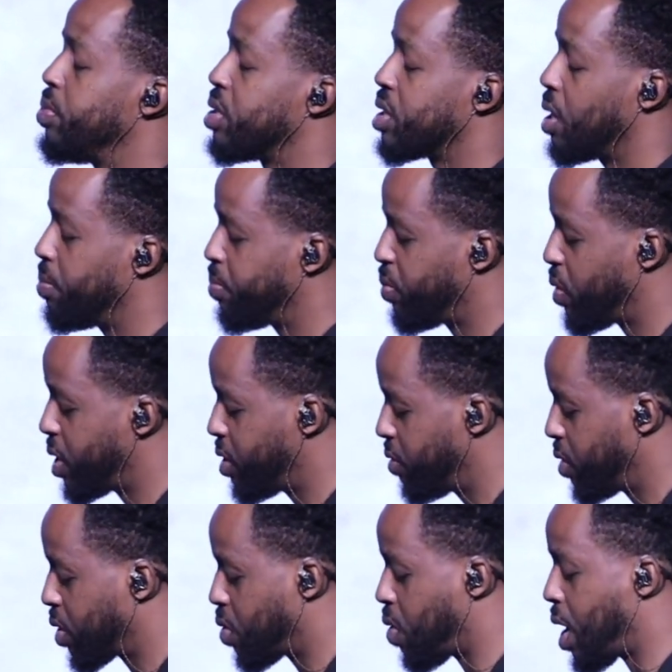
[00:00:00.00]
some prayer
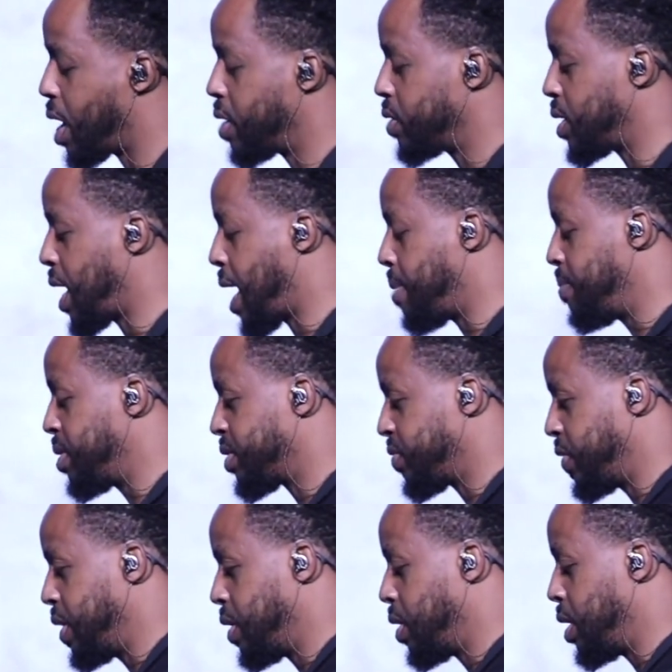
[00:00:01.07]
requires
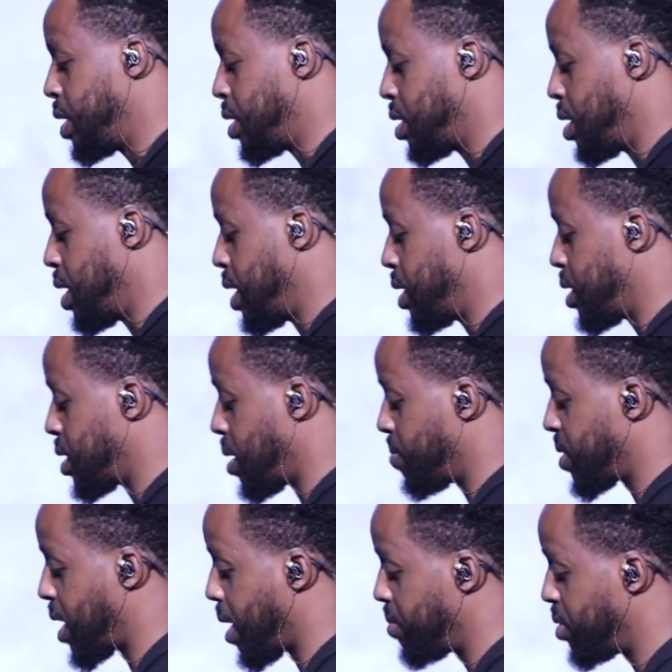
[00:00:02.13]
atmosphere, and, and
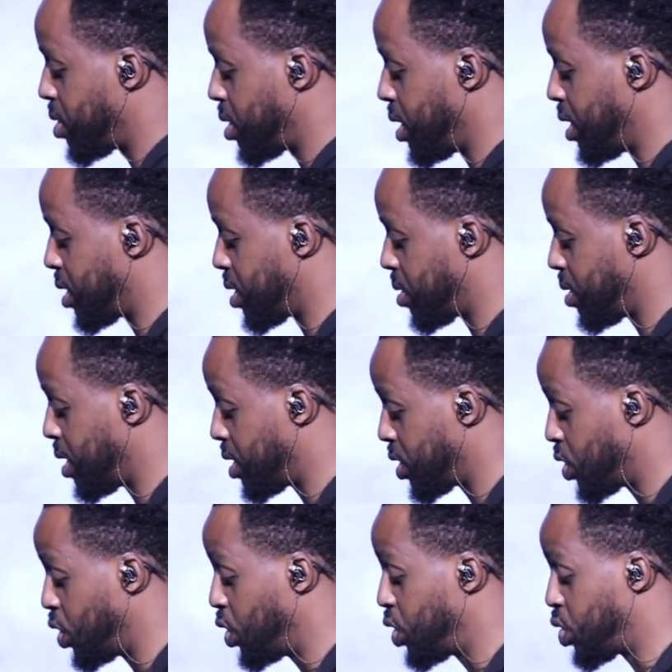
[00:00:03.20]
sometimes it's,
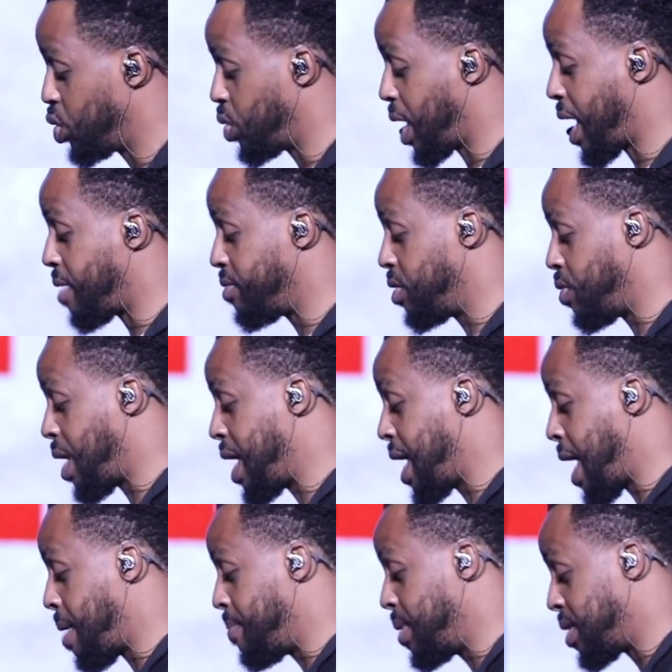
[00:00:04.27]
it's good to have the right
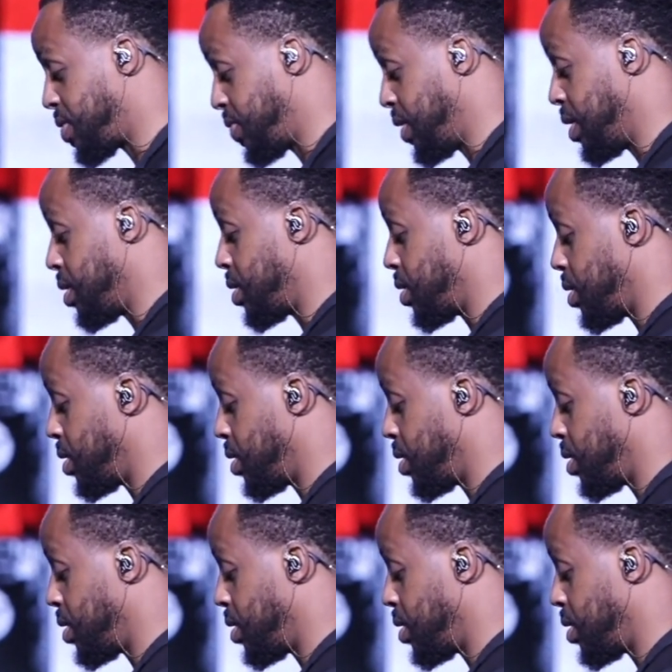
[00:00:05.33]
atmosphere,